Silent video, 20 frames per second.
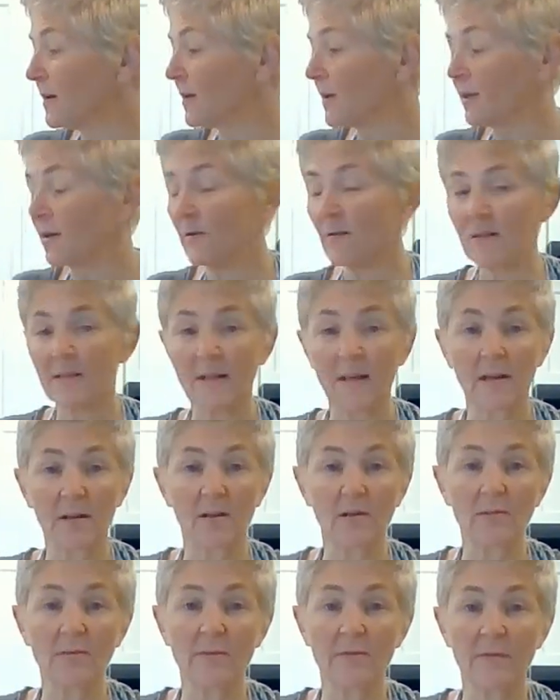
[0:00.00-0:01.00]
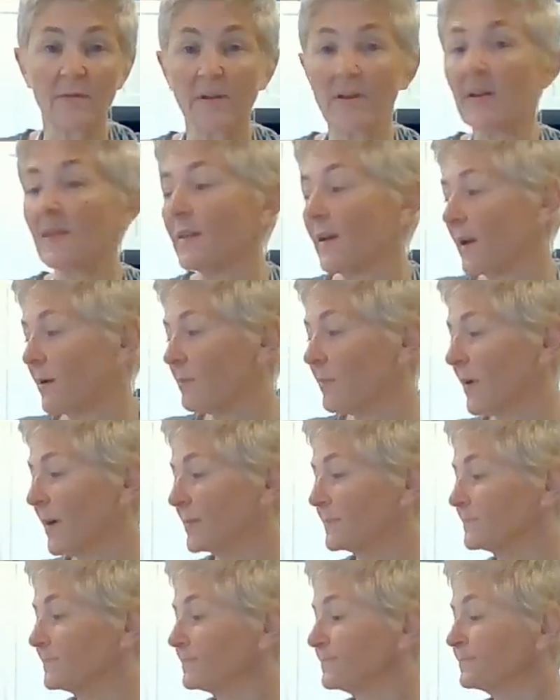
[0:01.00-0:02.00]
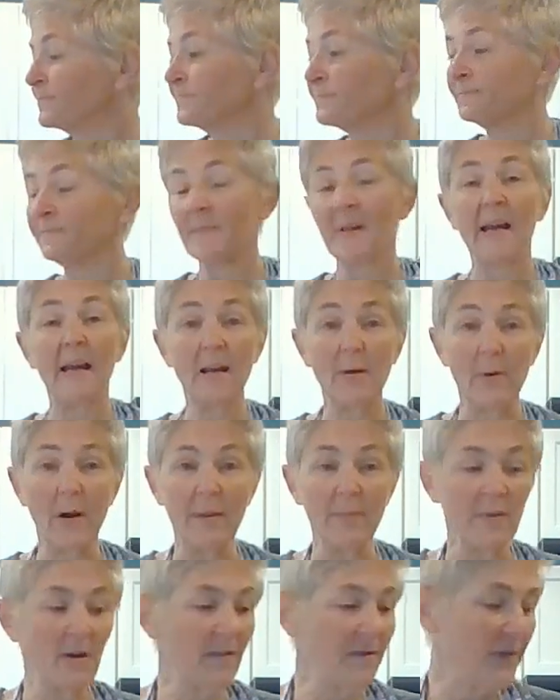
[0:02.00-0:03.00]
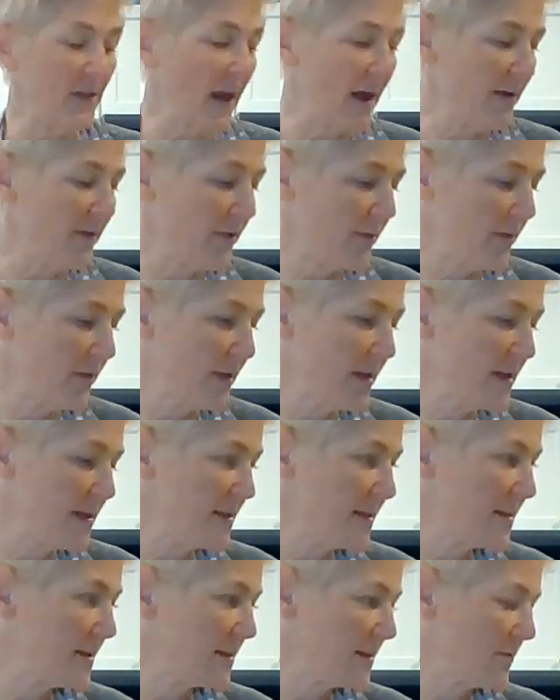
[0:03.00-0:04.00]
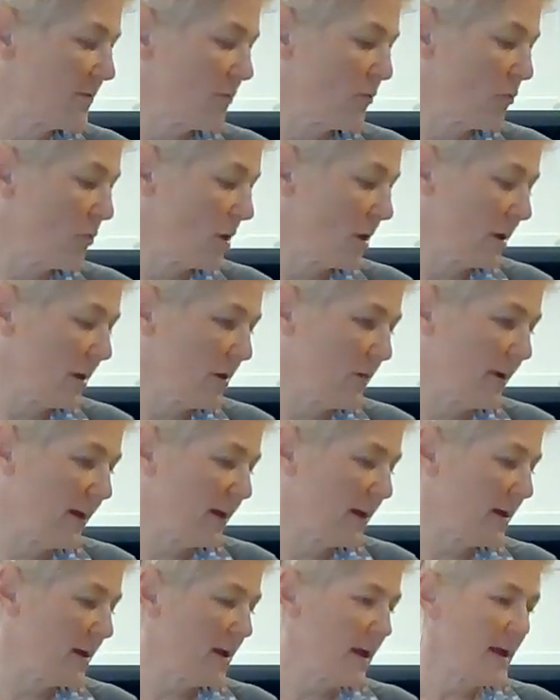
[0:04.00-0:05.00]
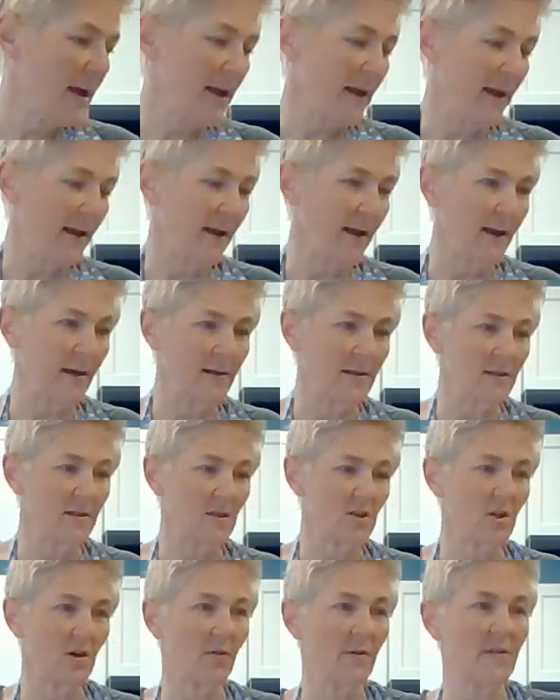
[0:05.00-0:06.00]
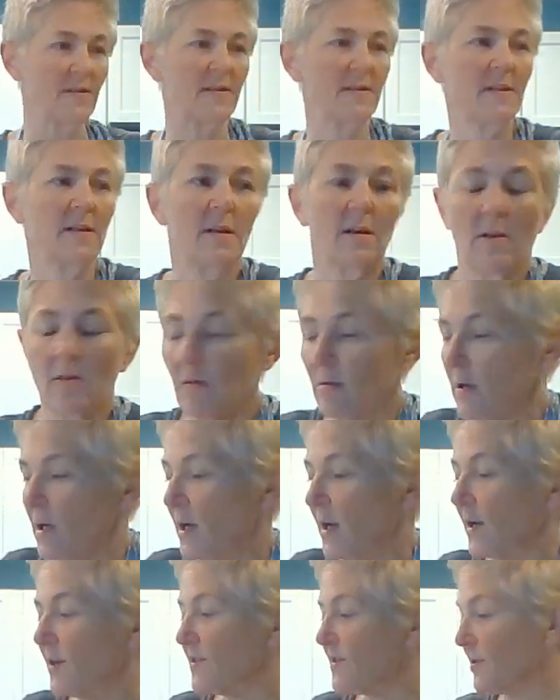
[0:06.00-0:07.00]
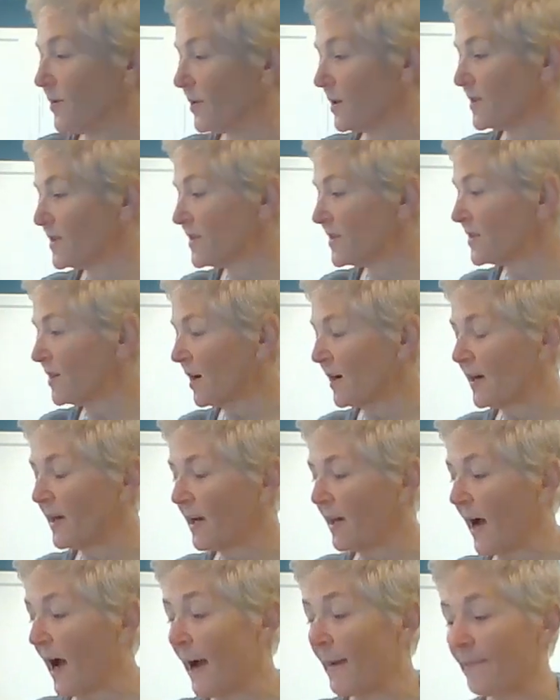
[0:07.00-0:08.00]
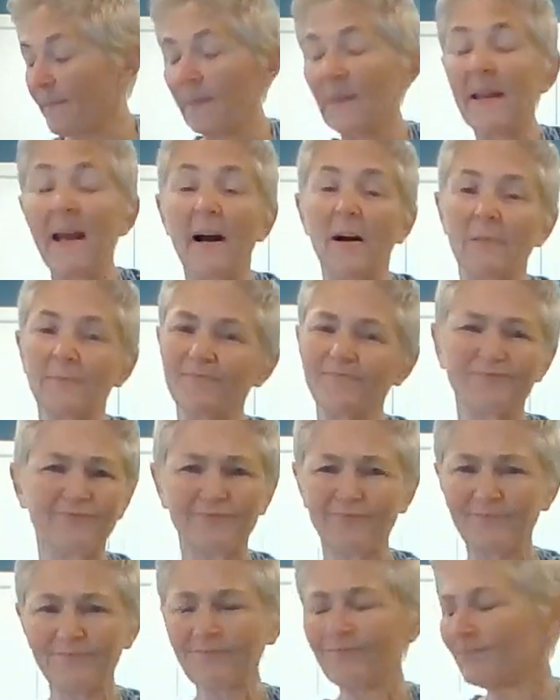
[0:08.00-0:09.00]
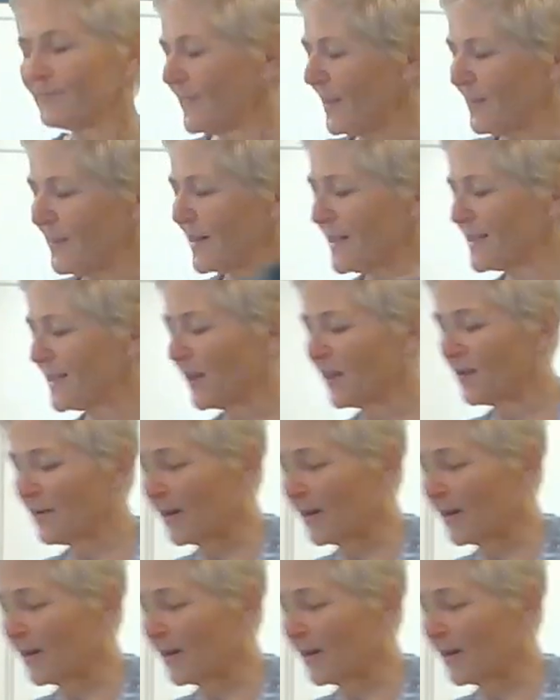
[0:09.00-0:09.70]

it's not a gluten-free thing. But anyway, I'm going to fly through this really quick and show this to you. So we're starting up now. I'm going to tell